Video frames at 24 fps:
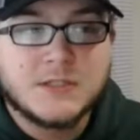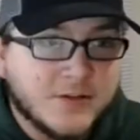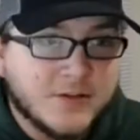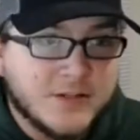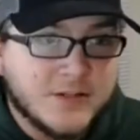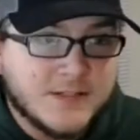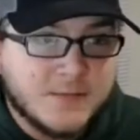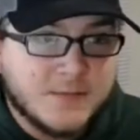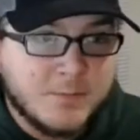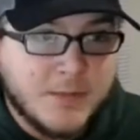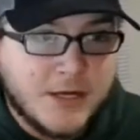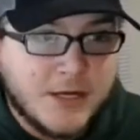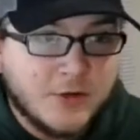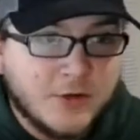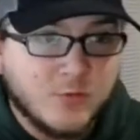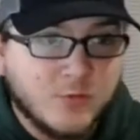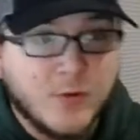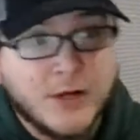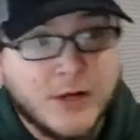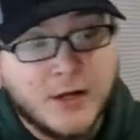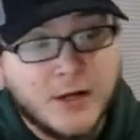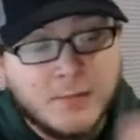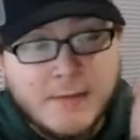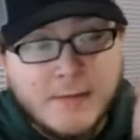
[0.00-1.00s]
is a better
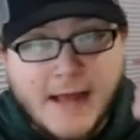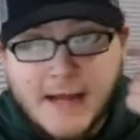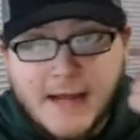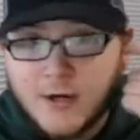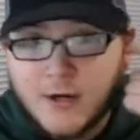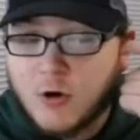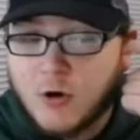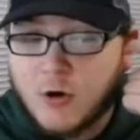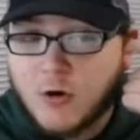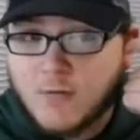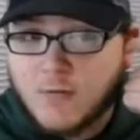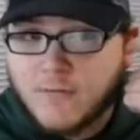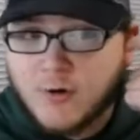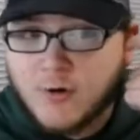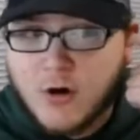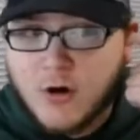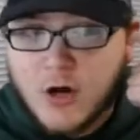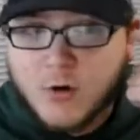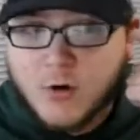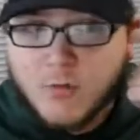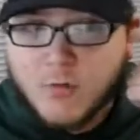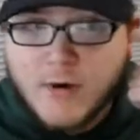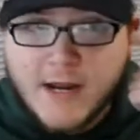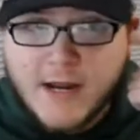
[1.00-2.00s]
running back
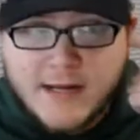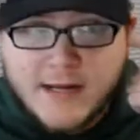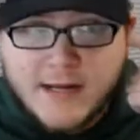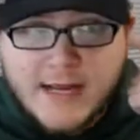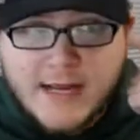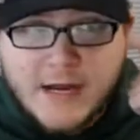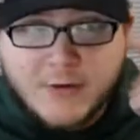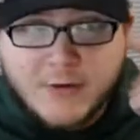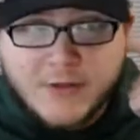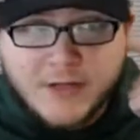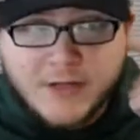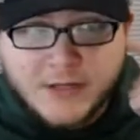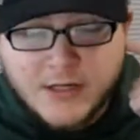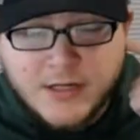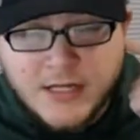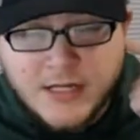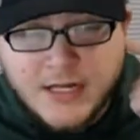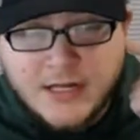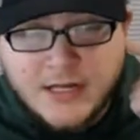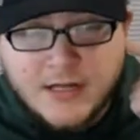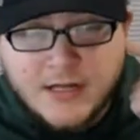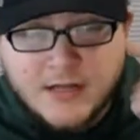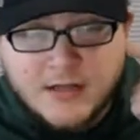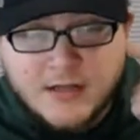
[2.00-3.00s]
overall right now than
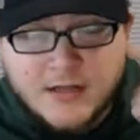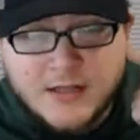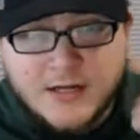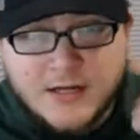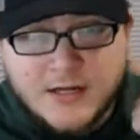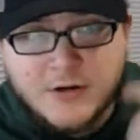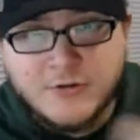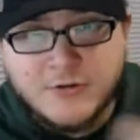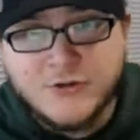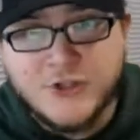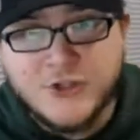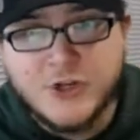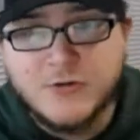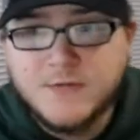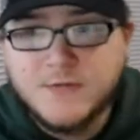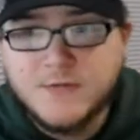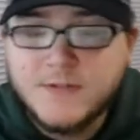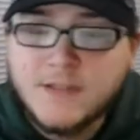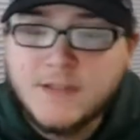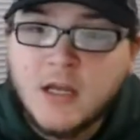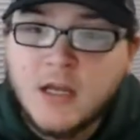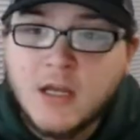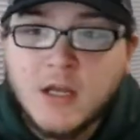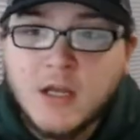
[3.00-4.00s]
Aaron Jones?